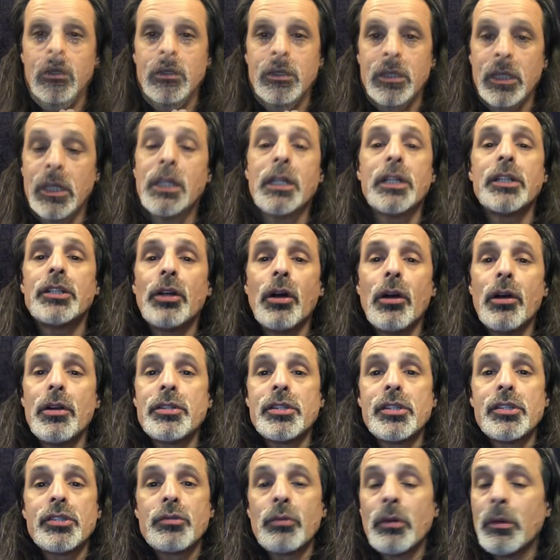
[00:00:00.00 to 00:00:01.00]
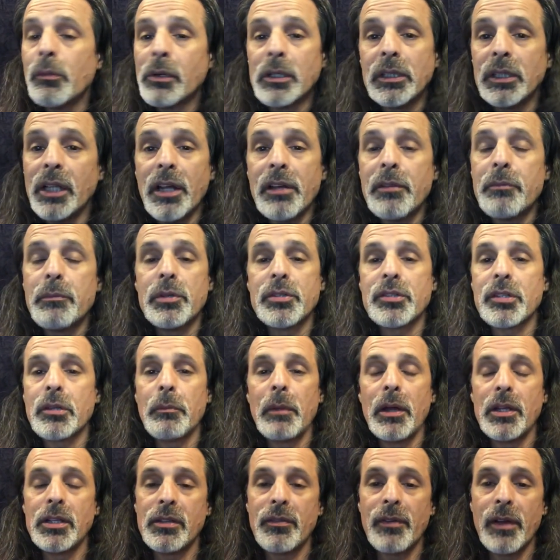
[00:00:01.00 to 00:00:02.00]
Dean Guitars is doing what a lot of music
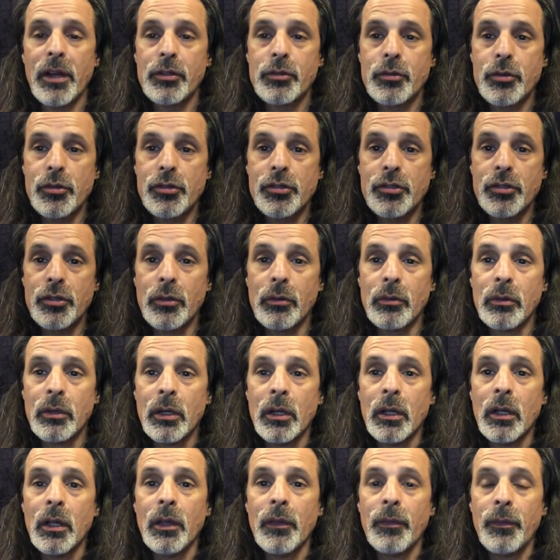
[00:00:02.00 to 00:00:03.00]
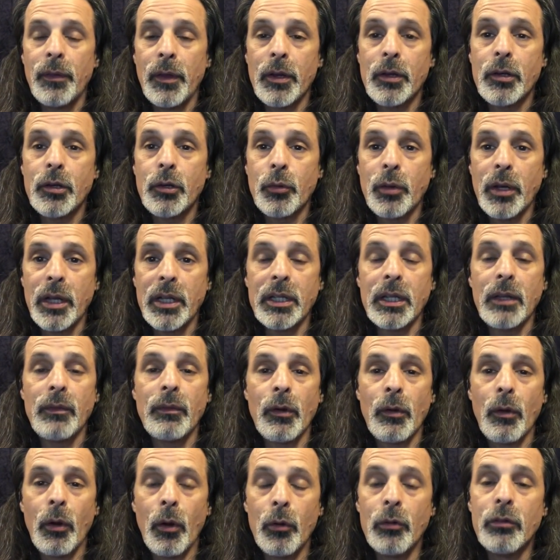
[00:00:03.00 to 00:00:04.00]
manufacturers do. They're creating
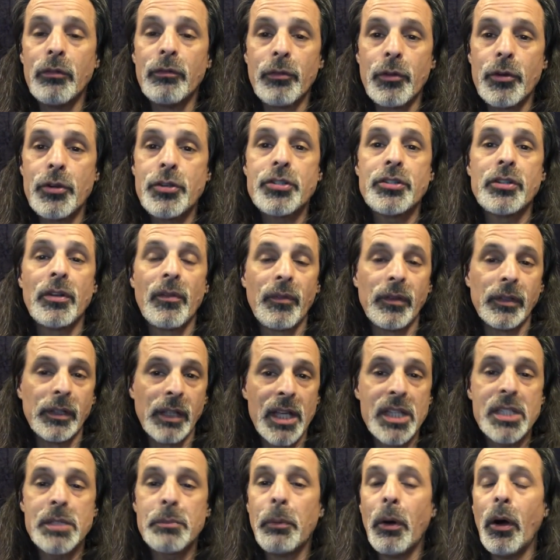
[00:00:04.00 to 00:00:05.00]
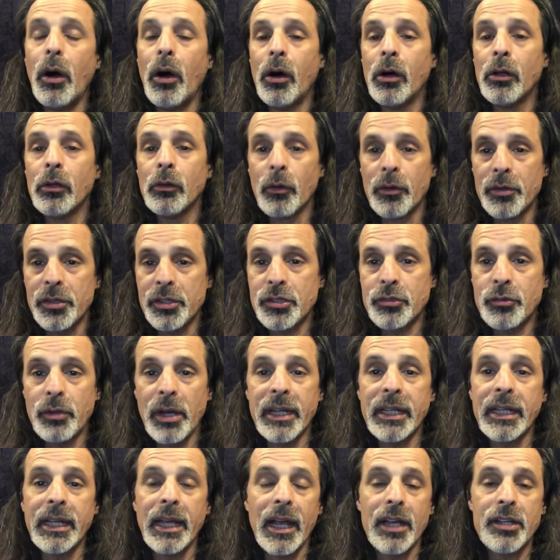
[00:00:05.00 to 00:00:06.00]
their own version of the Les Paul or the
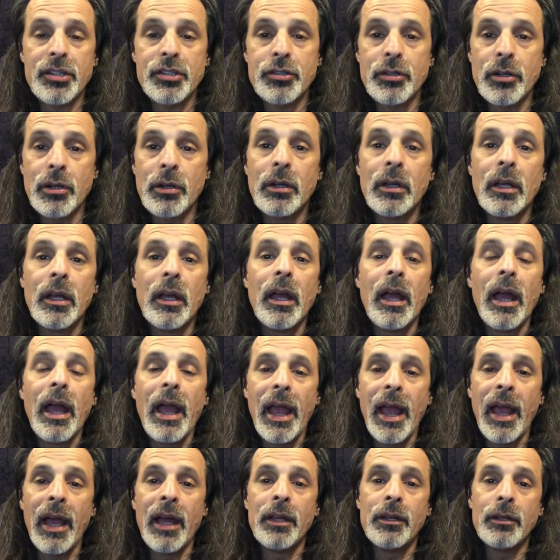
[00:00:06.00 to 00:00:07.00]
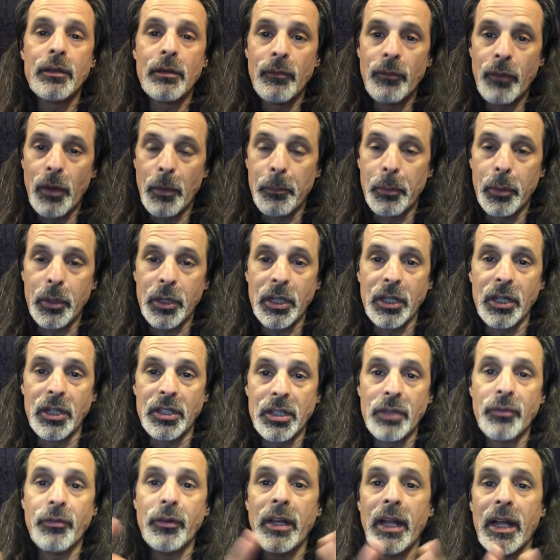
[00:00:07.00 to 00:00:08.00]
Stratocaster, and they're putting a
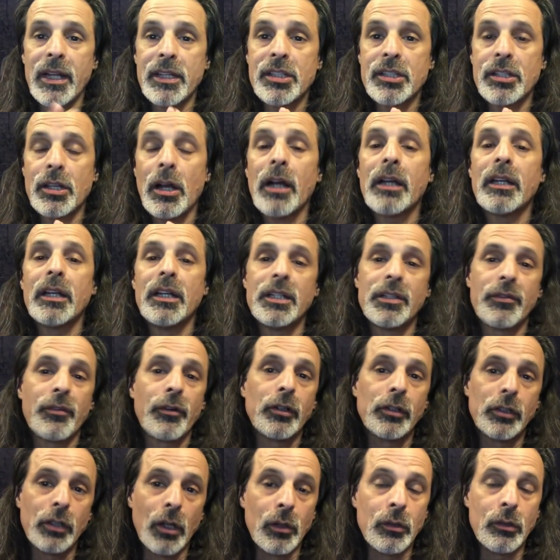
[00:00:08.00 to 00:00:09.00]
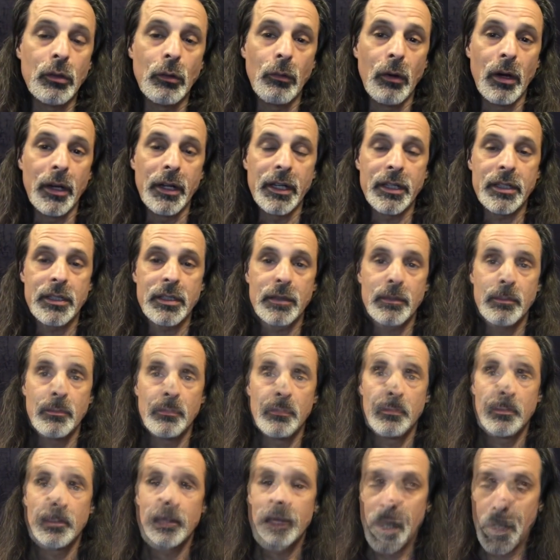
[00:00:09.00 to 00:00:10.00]
different headstock and a different logo on it.
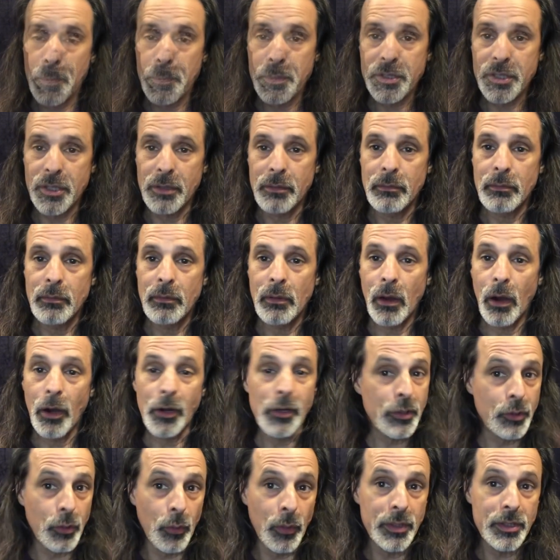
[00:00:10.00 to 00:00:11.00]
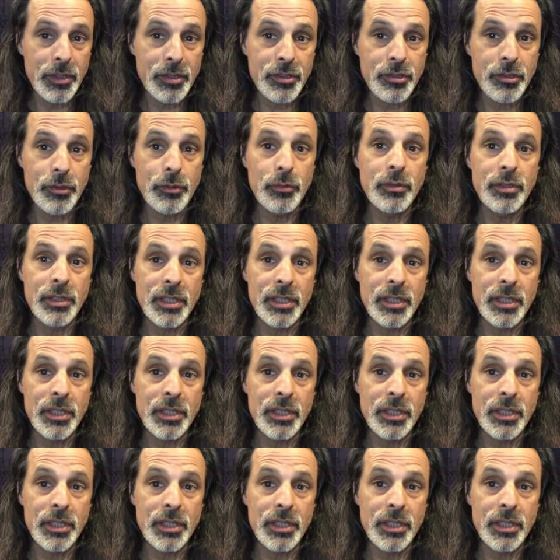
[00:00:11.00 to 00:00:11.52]
Gibson, are you going to sue